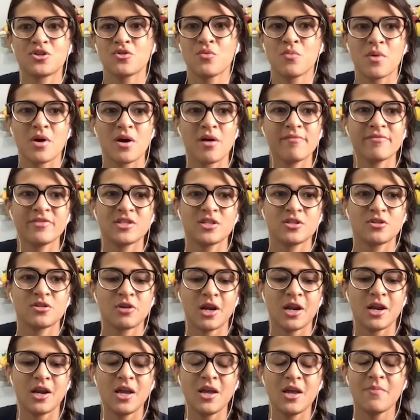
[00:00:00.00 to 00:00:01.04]
months
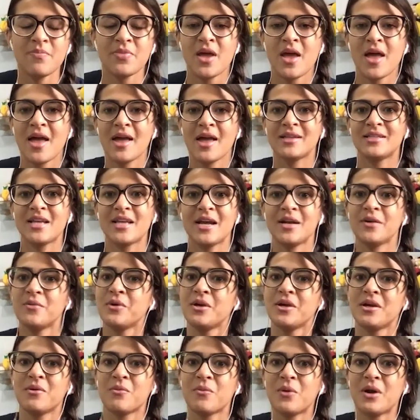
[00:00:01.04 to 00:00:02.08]
training, and then
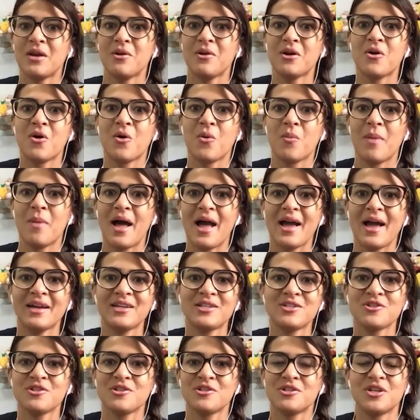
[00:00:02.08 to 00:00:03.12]
when we go back
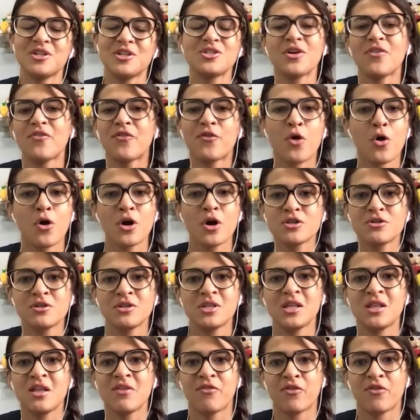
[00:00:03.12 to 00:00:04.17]
to jiu-jitsu, of course we
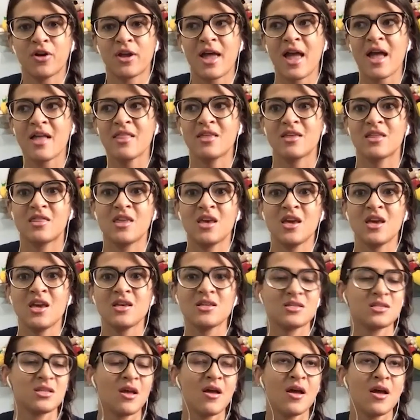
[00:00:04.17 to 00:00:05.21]
didn't forget the
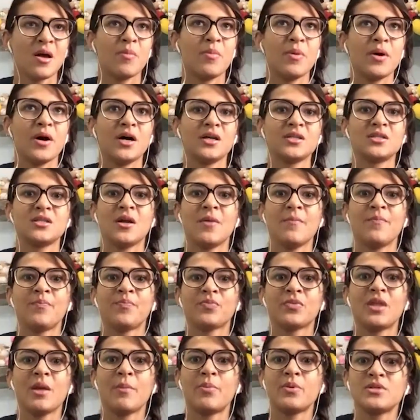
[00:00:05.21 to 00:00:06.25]
things, but
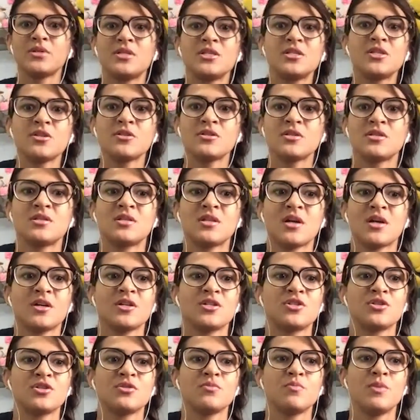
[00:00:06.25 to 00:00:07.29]
the positions start
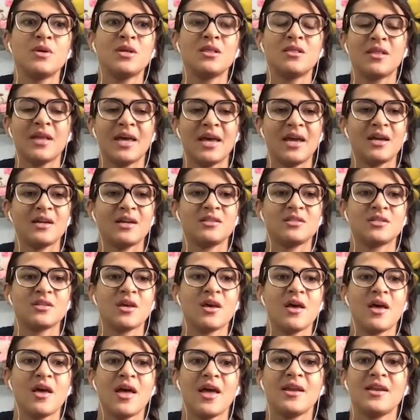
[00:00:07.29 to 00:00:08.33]
to be late,
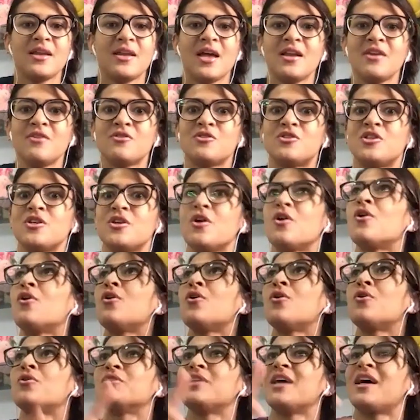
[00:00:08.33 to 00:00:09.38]
and then you see,
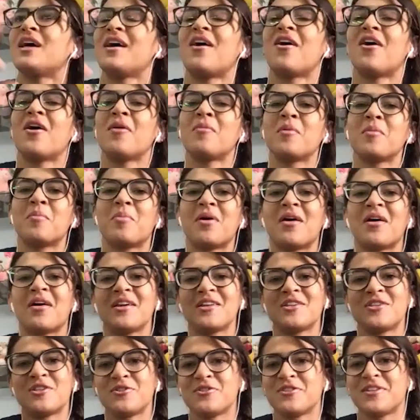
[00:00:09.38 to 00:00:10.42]
oh, that army body
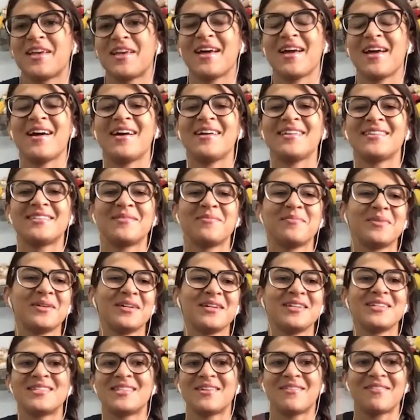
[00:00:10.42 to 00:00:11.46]
should get, but
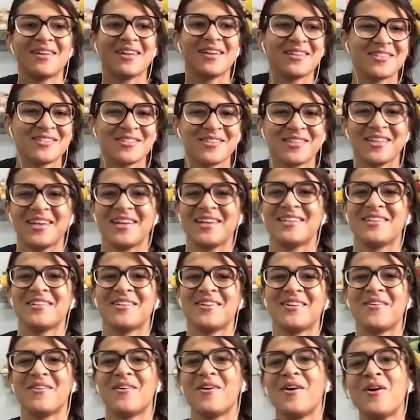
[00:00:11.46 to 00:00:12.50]
it's already too late.
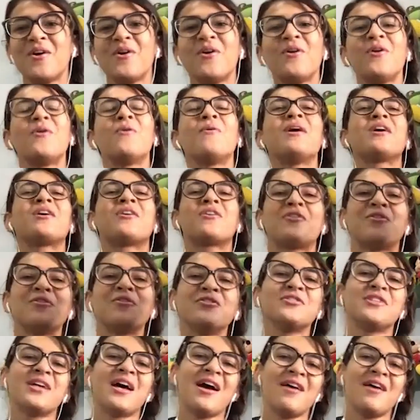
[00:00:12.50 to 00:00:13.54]
Oh, I
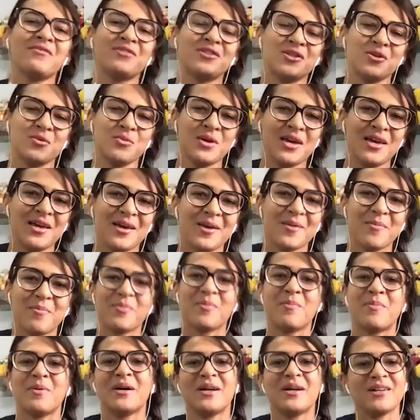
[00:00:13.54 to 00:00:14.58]
could have sweep,
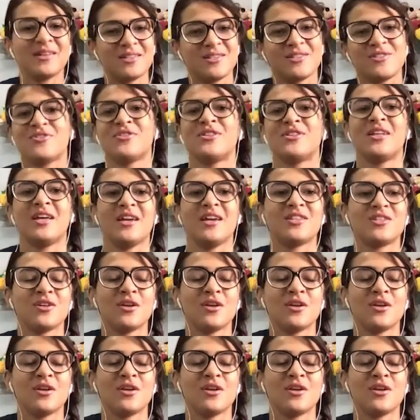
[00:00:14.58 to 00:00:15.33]
but it's too late.